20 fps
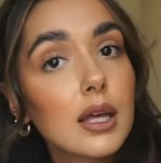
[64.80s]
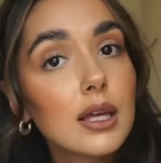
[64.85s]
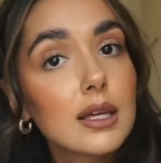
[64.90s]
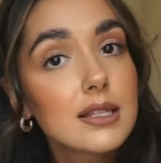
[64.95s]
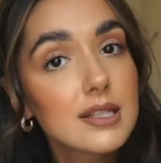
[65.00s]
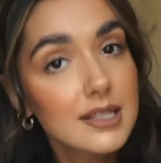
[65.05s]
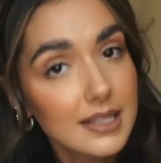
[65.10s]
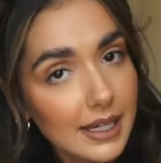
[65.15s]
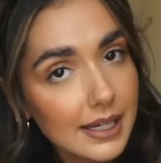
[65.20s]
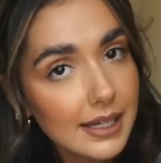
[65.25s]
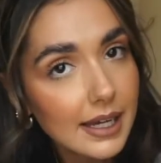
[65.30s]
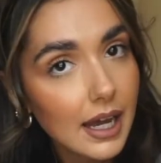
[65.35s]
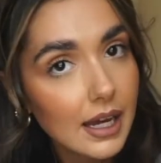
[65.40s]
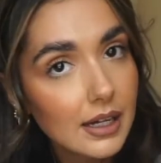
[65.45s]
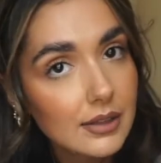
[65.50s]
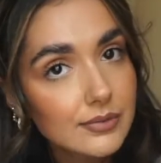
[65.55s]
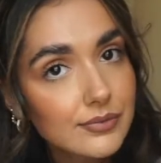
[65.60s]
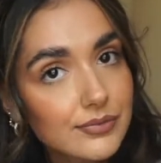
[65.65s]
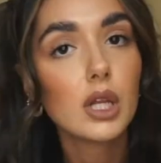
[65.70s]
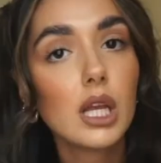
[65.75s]
skincare.
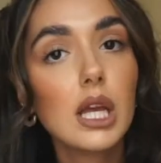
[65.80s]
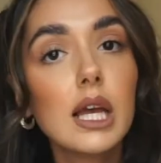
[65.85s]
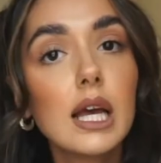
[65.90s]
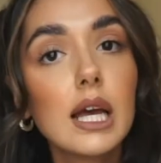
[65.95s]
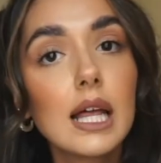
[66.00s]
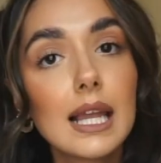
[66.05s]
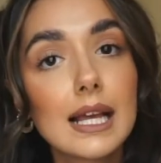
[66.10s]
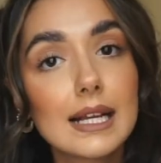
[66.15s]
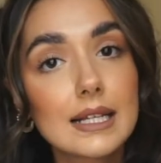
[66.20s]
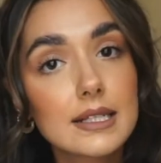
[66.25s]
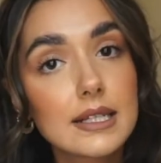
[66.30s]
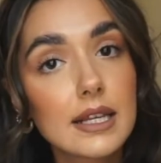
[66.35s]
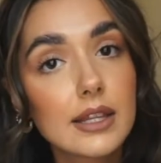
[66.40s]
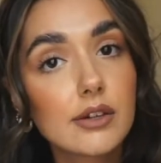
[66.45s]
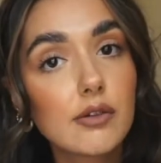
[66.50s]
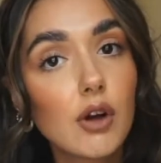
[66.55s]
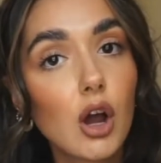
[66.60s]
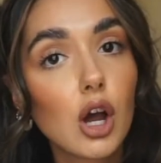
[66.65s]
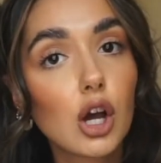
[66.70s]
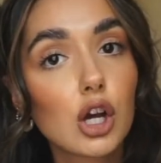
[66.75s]
Like I say, there
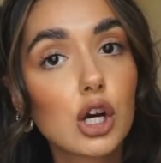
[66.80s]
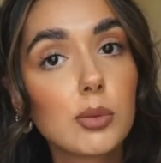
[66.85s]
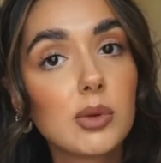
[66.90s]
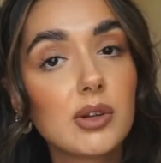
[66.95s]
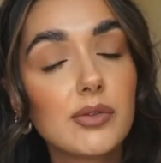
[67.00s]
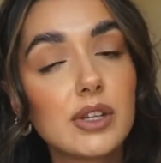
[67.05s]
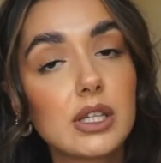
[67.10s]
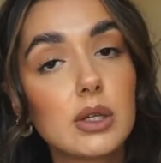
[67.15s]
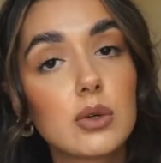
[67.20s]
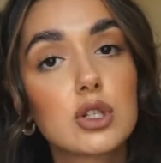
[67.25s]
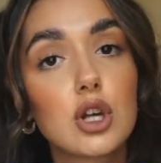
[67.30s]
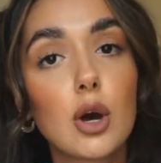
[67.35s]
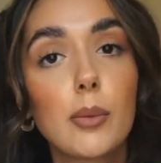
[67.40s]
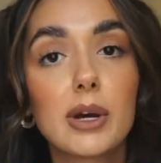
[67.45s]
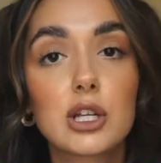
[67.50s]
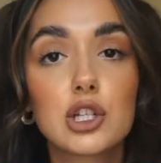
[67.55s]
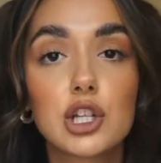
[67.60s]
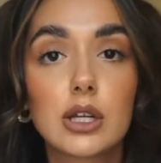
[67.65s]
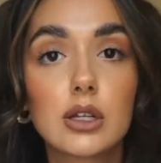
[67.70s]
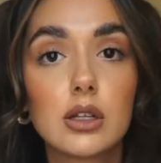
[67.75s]
are a couple of videos on my
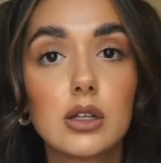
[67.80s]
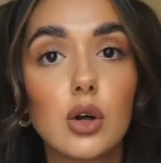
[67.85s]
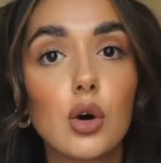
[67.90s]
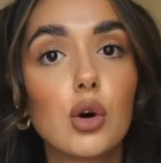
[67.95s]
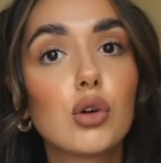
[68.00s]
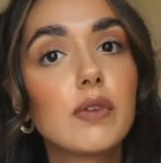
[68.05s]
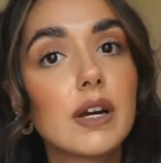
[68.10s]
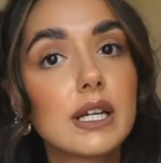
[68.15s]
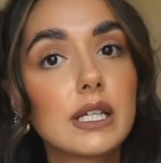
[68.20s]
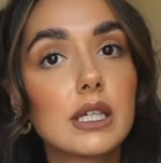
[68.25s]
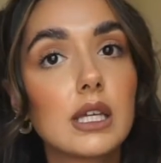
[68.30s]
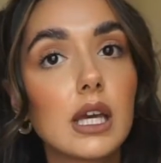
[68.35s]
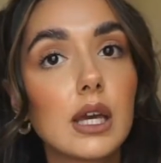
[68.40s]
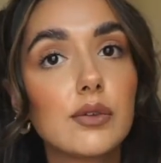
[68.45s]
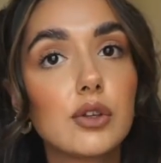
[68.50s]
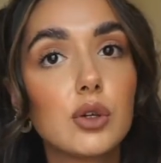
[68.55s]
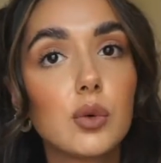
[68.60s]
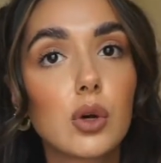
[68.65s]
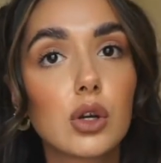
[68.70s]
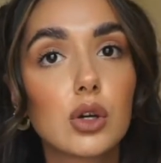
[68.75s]
channel already if
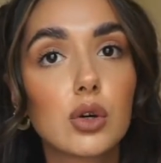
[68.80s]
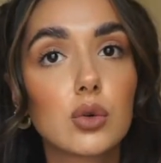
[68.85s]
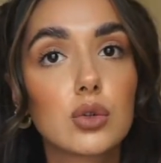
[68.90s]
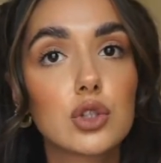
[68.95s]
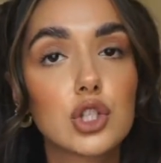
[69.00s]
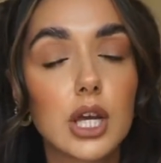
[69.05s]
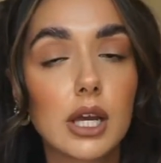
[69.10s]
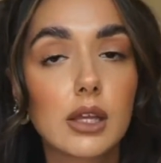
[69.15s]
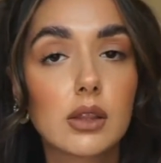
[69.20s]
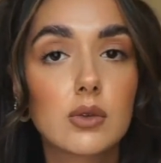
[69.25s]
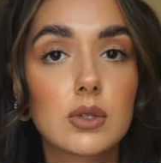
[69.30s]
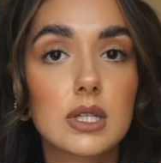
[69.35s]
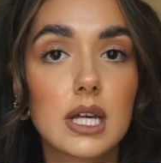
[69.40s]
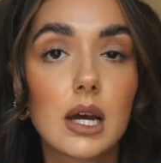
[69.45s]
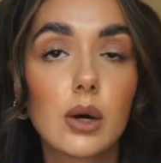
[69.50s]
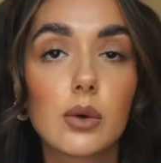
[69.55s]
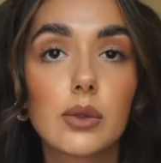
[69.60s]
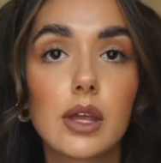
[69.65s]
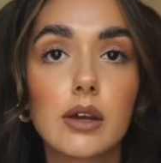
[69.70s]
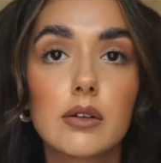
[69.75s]
you want to go and check those
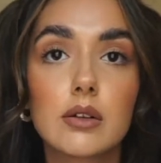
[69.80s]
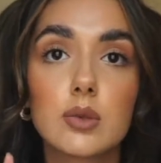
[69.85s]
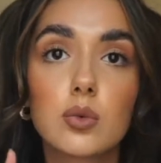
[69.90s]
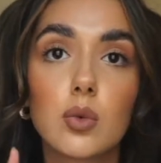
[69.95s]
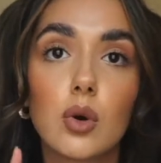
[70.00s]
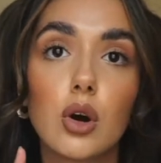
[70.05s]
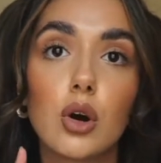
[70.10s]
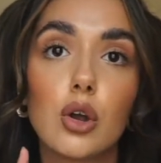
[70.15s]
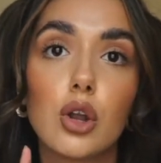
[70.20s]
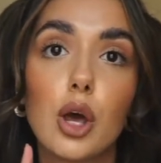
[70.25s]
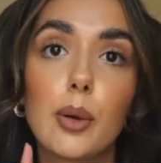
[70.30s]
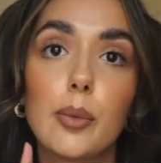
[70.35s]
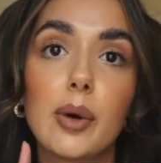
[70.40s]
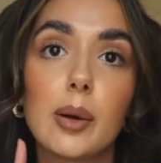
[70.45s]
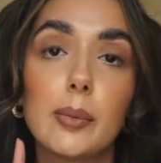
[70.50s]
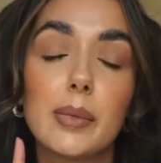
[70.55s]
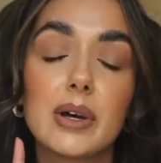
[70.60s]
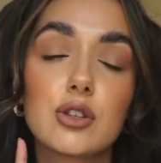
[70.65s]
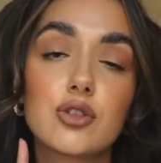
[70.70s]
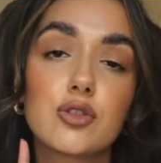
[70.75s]
out. There is one about
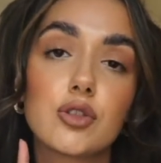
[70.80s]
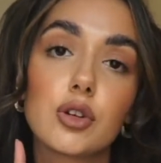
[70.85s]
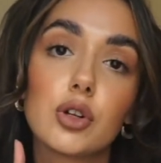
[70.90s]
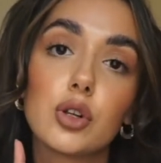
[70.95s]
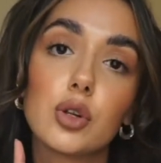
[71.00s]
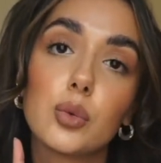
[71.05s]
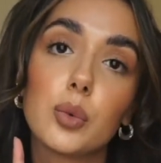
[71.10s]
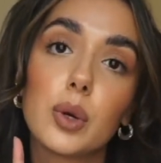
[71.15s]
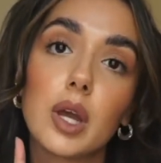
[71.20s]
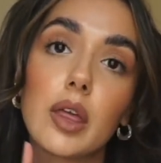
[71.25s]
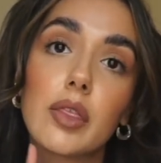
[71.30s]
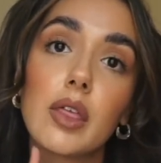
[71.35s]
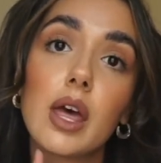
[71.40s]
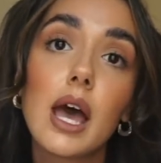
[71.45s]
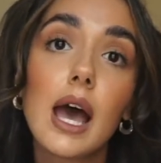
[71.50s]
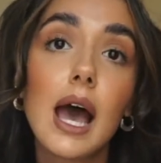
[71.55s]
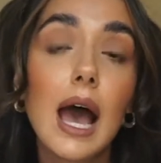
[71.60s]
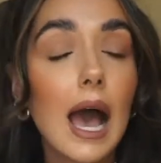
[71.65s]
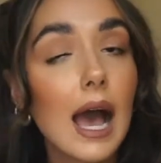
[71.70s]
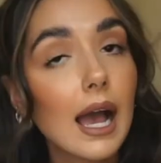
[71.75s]
my struggle with
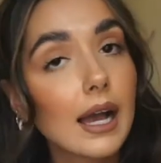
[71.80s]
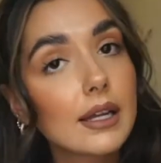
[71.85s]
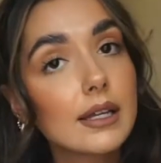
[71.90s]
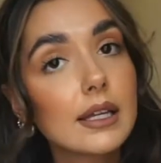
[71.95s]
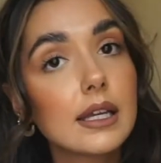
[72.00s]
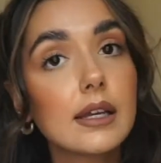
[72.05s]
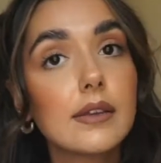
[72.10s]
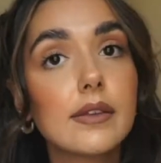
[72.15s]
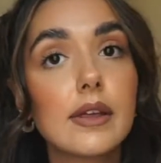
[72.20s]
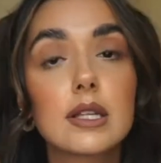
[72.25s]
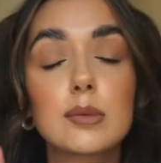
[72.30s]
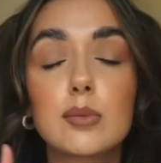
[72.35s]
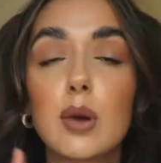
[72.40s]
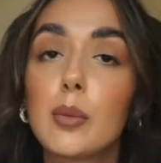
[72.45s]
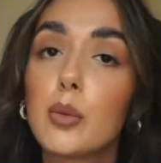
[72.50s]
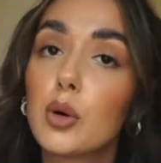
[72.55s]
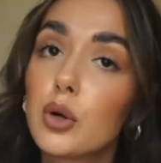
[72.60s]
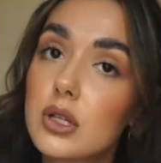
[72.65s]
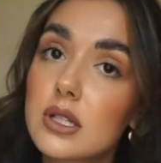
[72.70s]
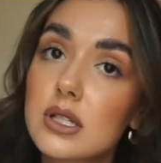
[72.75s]
acne, there's my
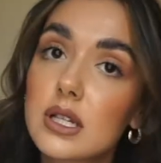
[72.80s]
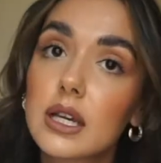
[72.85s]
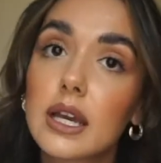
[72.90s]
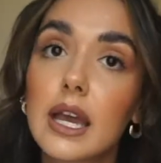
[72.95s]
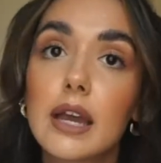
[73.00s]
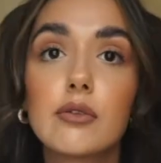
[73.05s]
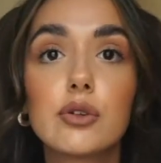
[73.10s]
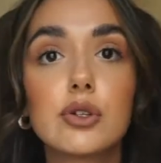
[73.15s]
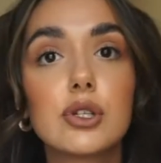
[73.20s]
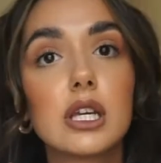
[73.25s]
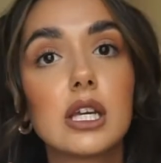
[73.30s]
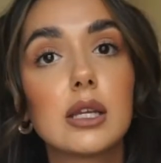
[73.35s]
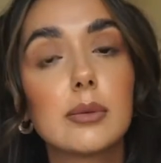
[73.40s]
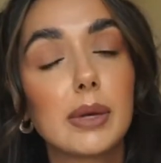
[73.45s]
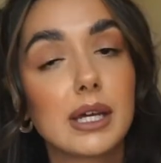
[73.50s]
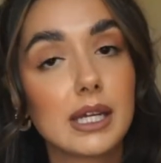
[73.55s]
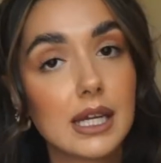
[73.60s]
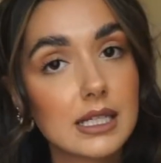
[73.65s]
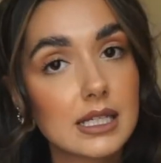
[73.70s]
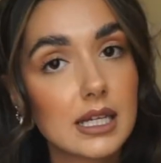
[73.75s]
morning skincare routine, my
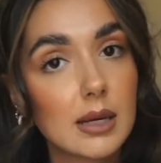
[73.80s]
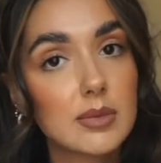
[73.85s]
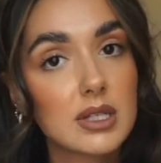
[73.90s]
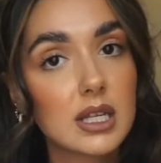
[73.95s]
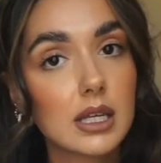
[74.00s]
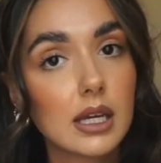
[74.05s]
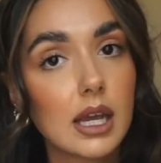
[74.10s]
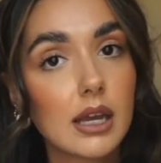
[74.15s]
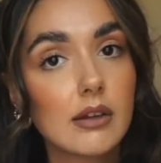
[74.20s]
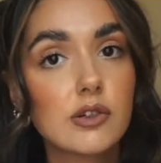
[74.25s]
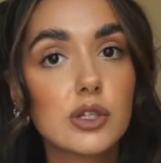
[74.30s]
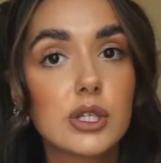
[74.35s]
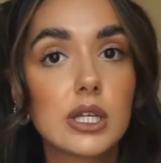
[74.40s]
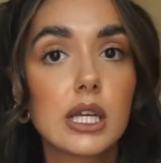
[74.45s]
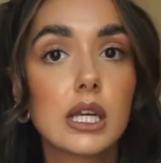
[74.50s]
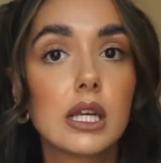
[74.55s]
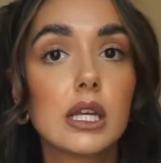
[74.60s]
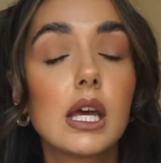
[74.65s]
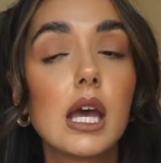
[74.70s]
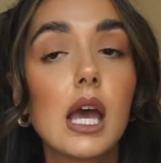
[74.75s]
nighttime skincare
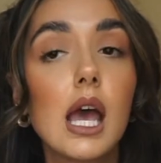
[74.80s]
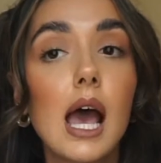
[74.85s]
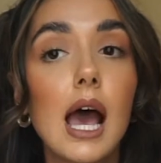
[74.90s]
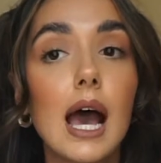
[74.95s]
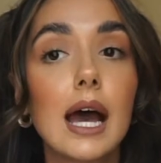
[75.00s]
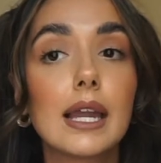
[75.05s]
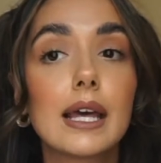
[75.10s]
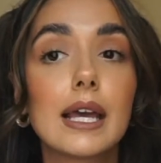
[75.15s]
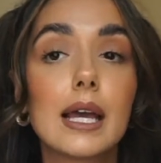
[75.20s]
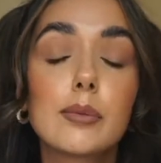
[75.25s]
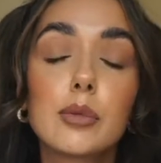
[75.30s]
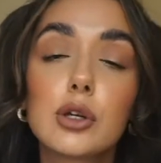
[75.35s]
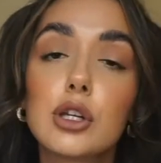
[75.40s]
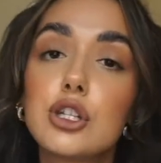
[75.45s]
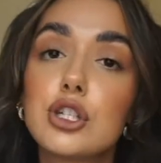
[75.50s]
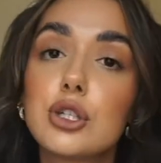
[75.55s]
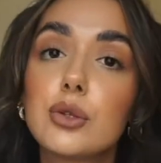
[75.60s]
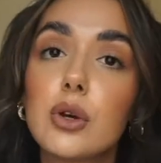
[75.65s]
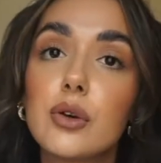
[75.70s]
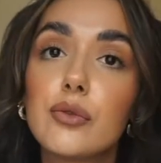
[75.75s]
routine, and I am going to
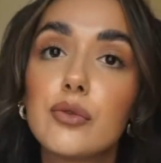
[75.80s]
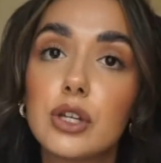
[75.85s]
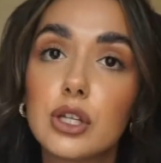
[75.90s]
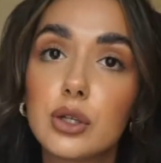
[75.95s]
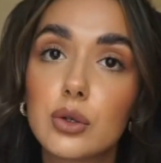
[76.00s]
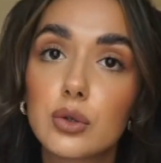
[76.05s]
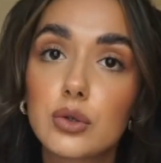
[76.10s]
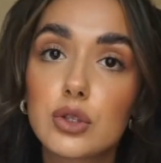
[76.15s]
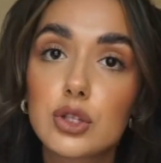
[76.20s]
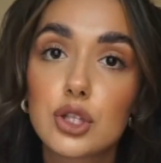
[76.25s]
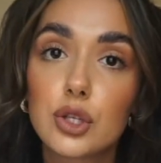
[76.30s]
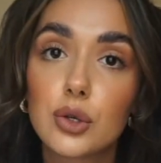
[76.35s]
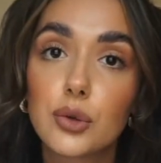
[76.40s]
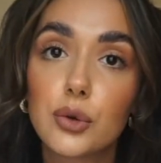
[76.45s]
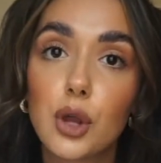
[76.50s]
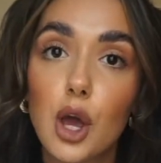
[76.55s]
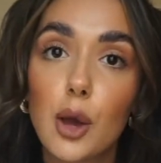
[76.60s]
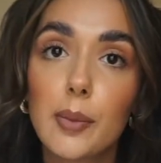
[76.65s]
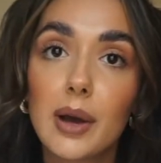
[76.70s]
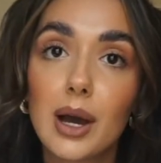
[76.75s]
do a video soon
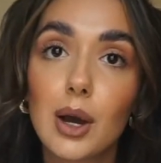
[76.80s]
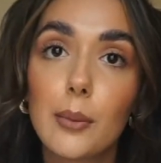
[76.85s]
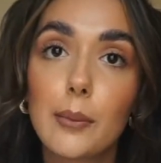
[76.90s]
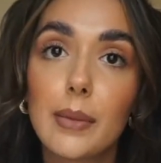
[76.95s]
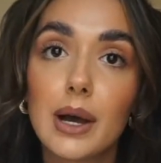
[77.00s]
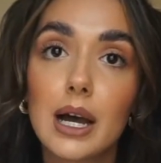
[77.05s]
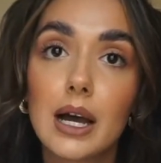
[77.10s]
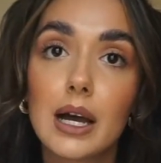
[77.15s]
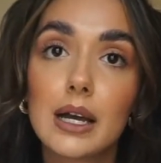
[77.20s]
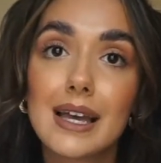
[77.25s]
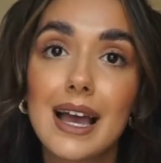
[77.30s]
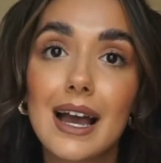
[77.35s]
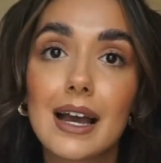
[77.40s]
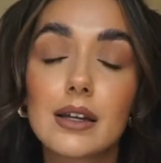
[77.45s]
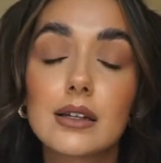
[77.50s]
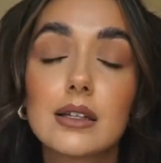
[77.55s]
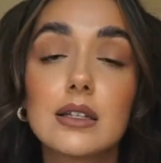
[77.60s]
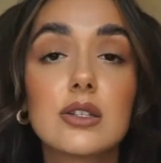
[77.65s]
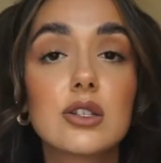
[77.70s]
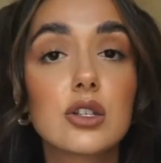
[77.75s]
about my
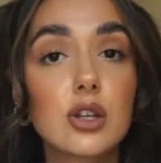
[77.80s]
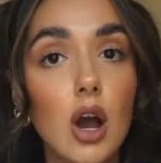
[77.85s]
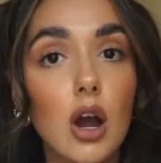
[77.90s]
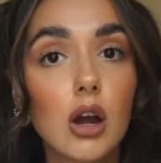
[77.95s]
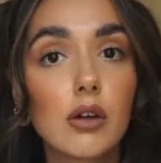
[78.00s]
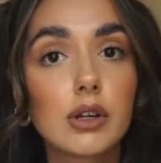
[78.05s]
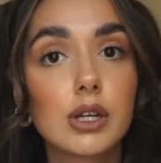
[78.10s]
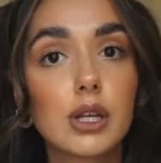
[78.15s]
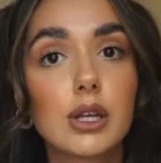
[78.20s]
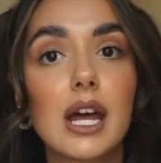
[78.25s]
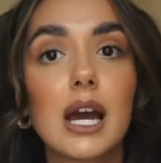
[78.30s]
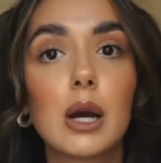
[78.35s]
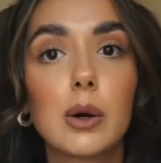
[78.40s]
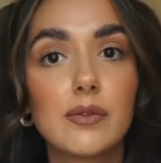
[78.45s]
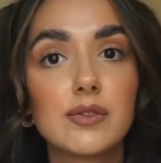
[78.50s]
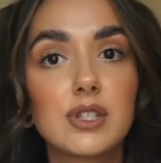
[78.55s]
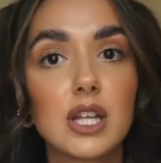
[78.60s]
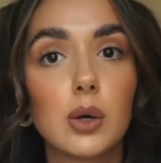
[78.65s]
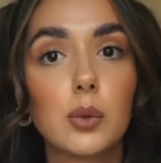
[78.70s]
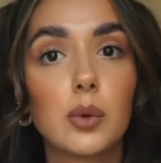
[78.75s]
acne scarring and how I've
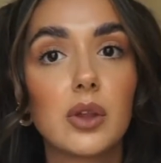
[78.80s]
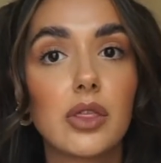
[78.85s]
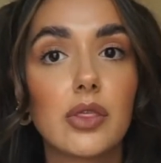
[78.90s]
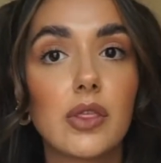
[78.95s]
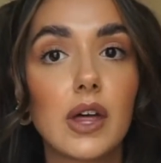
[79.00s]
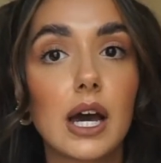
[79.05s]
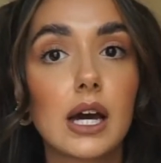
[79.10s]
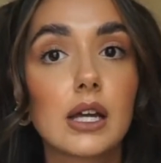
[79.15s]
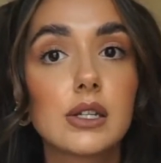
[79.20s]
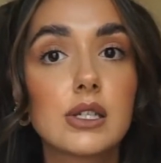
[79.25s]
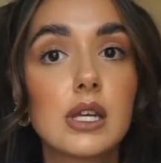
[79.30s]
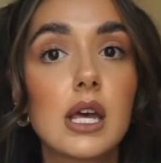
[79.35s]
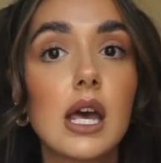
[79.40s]
dealt with that.